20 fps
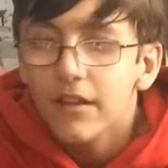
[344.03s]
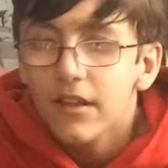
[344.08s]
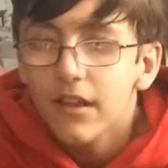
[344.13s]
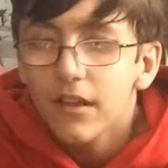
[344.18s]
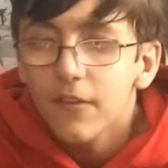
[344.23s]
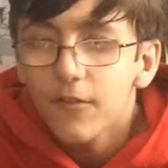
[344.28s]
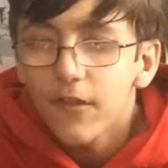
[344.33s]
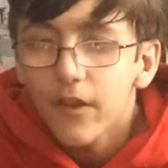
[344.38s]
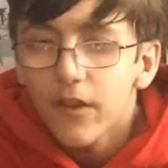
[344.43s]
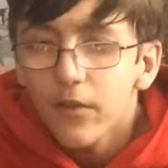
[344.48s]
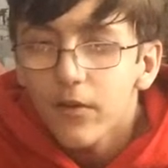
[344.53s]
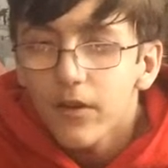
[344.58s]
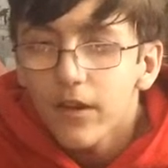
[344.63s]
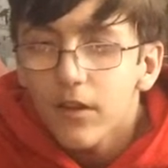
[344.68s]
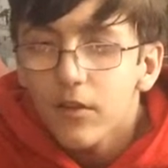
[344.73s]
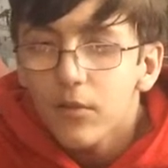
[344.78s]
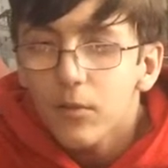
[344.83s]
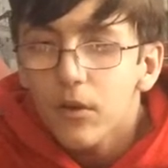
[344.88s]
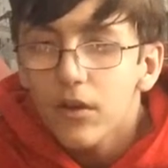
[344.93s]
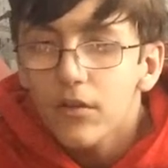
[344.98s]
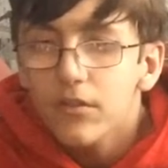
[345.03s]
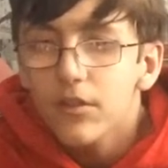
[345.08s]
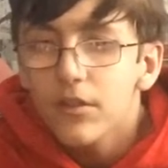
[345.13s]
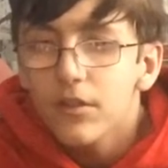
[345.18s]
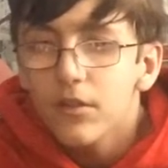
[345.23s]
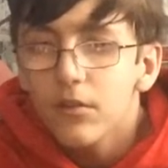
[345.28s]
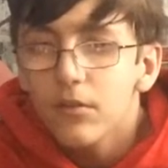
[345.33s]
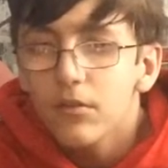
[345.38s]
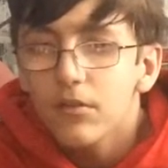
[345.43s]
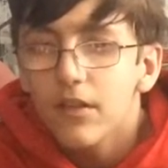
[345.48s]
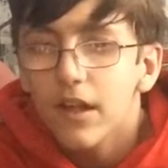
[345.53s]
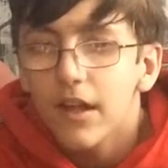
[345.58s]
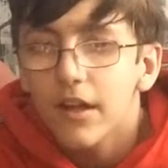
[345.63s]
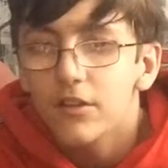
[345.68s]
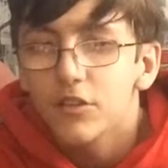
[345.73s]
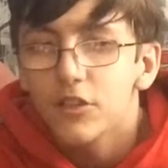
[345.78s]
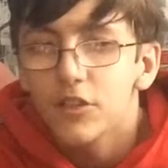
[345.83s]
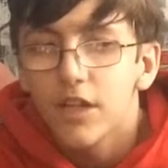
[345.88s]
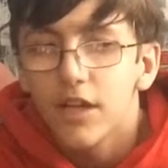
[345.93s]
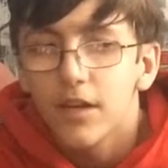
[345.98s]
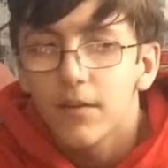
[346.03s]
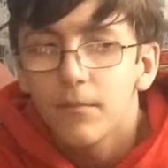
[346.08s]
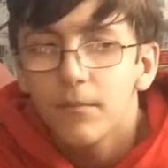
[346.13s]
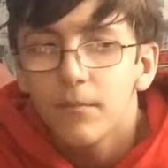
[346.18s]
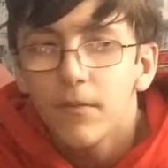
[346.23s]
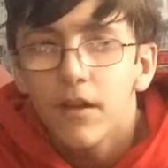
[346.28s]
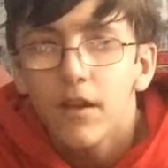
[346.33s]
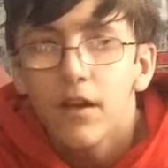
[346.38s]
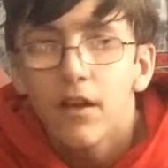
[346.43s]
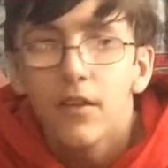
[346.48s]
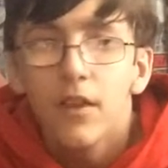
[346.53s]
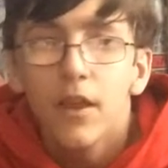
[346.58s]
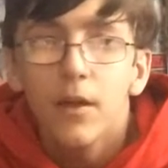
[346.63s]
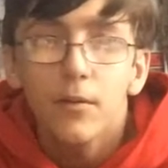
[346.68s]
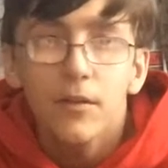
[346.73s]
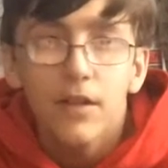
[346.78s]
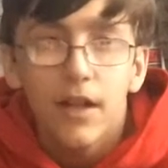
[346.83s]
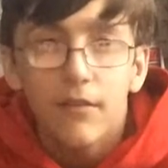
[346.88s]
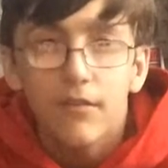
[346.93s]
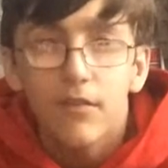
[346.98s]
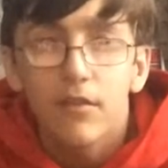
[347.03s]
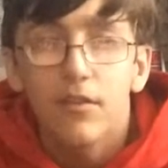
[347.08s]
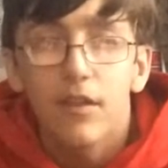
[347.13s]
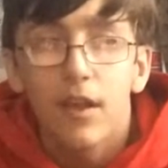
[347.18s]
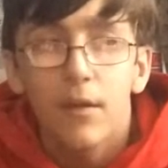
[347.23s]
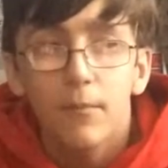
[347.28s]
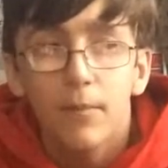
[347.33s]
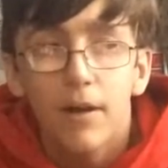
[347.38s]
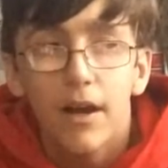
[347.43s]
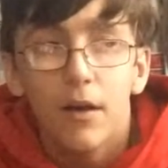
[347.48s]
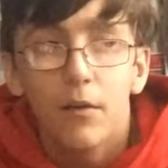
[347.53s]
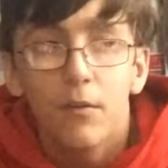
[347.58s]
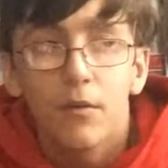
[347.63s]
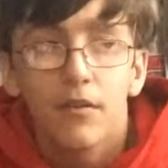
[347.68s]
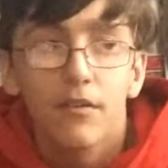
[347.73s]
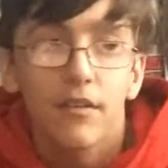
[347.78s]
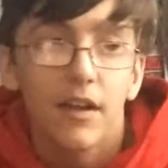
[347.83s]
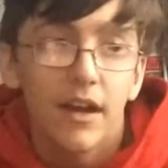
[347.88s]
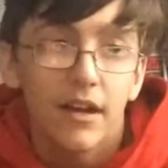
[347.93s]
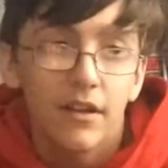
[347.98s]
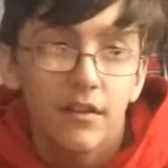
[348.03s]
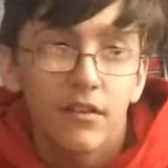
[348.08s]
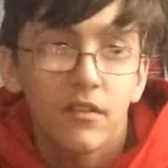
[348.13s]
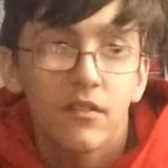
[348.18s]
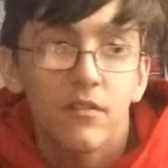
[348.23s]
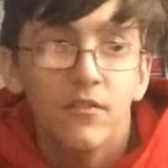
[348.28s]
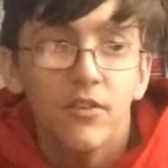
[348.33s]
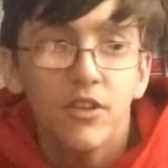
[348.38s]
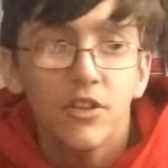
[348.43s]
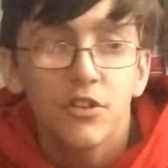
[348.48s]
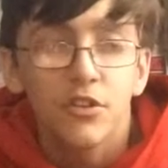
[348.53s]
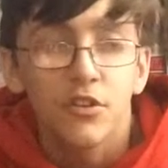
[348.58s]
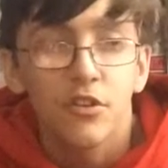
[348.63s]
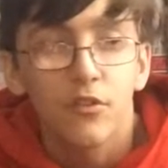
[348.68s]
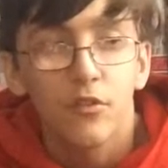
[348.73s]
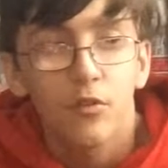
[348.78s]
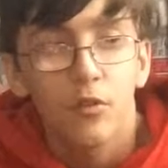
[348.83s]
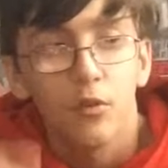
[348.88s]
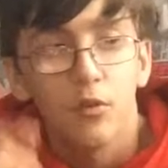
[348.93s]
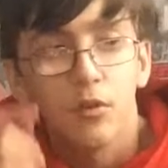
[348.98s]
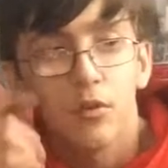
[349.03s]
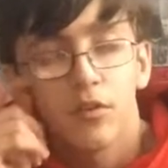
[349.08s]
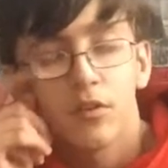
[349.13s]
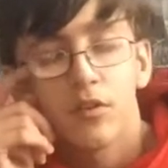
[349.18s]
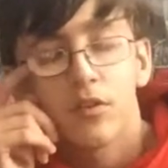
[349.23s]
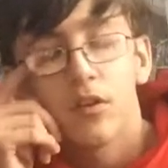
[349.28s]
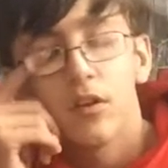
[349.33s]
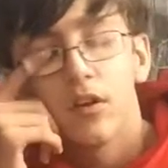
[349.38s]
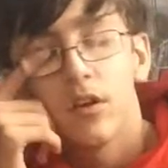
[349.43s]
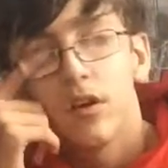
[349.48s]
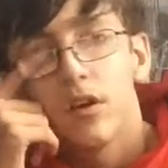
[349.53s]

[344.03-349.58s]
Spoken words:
if anyone else were to use that gem, they would have the same powers as Vision, of course.